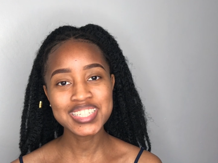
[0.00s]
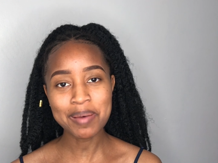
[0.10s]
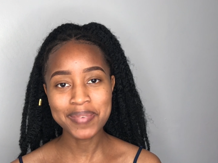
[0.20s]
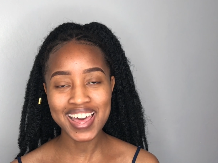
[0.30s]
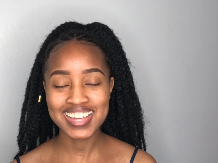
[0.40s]

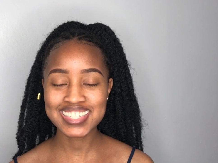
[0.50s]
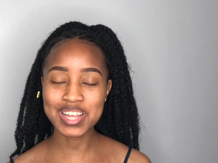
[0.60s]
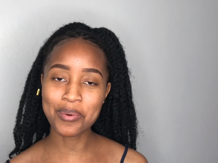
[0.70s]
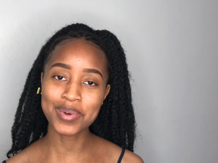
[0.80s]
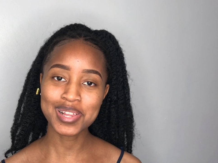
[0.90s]
up guys,
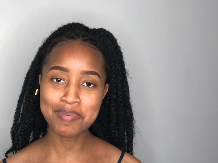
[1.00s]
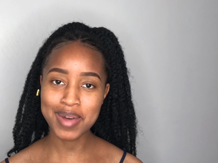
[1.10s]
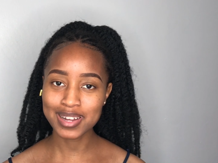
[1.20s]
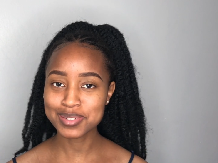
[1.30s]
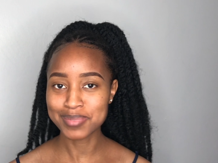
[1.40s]
welcome
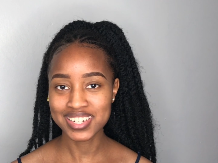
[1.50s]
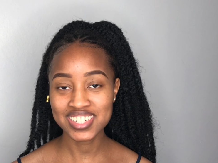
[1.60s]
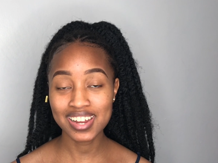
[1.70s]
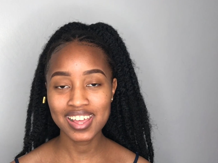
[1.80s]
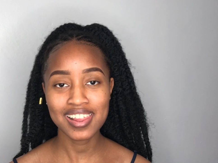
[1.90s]
back to my
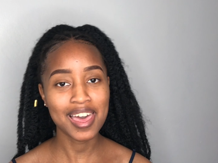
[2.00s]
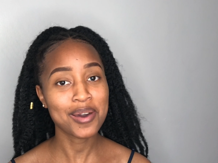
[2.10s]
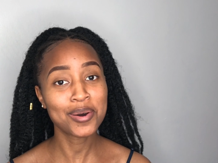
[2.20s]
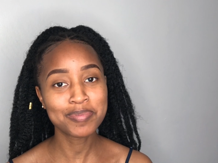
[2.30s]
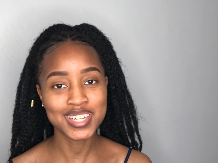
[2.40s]
channel. I
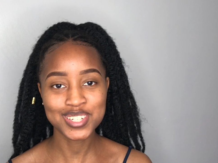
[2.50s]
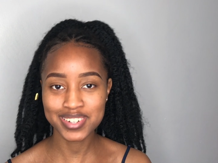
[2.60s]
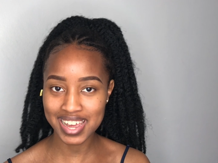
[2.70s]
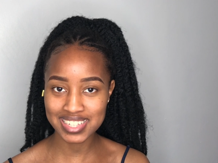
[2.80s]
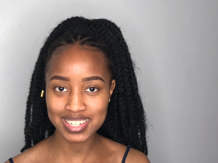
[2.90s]
hope that you
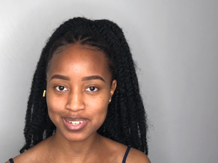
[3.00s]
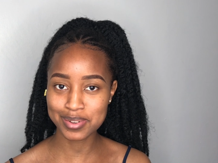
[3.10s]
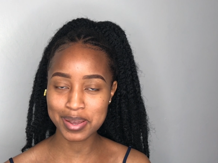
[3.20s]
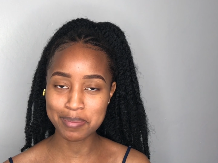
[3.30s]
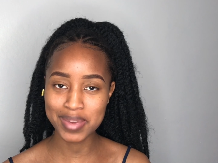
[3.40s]
guys are
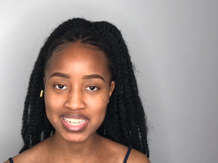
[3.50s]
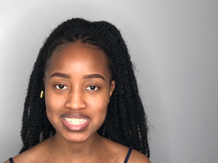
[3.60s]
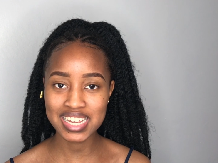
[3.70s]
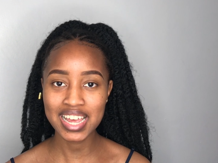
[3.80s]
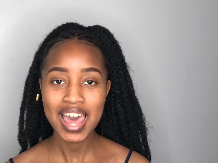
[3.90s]
doing
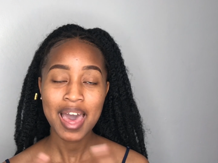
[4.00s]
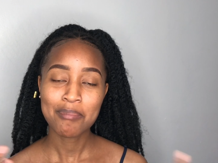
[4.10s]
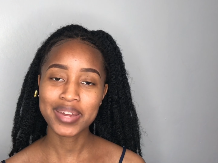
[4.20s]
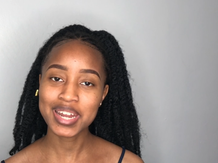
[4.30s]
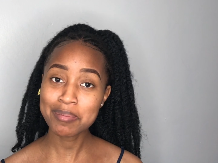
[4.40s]
amazing.
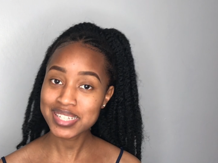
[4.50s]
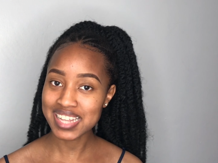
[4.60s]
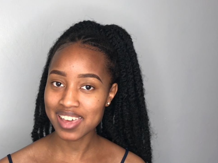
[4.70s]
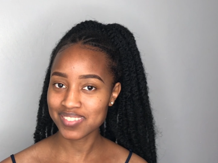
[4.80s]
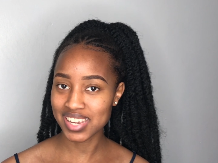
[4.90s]
My name is
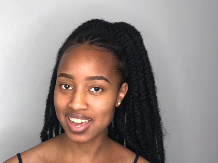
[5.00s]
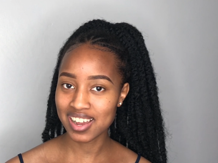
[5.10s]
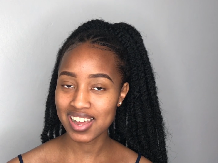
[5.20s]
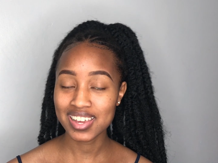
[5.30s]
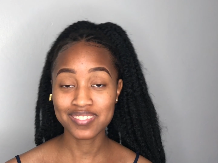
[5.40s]
Ivy
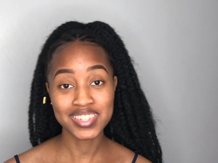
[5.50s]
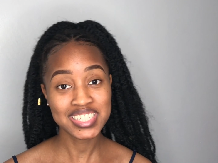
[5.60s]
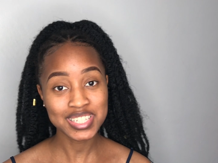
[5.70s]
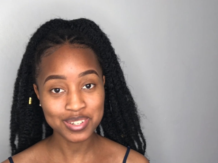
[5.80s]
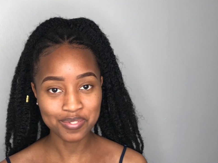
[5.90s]
Nganga. If this
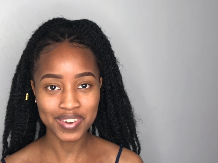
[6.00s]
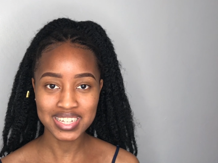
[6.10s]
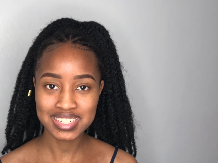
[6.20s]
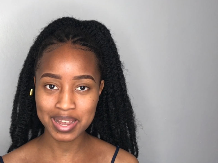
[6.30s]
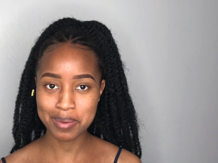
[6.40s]
is your
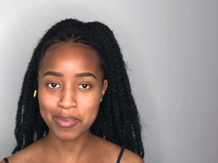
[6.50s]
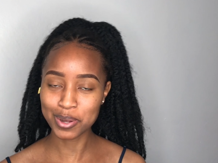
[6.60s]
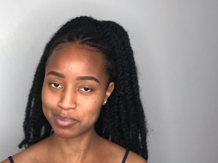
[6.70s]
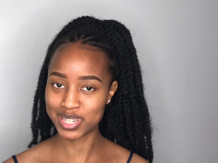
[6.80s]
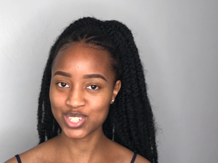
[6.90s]
first time
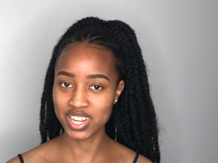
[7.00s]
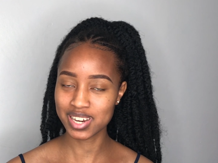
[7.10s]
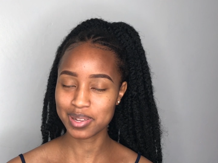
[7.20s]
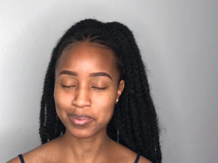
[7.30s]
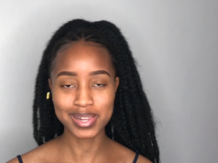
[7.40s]
on my
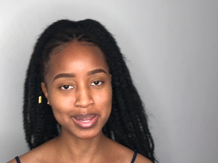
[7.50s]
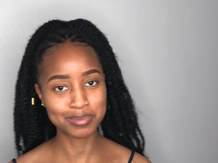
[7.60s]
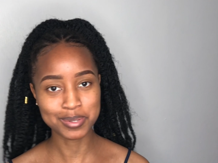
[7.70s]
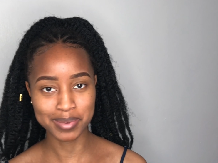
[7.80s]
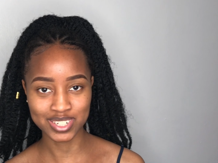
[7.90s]
channel, welcome to my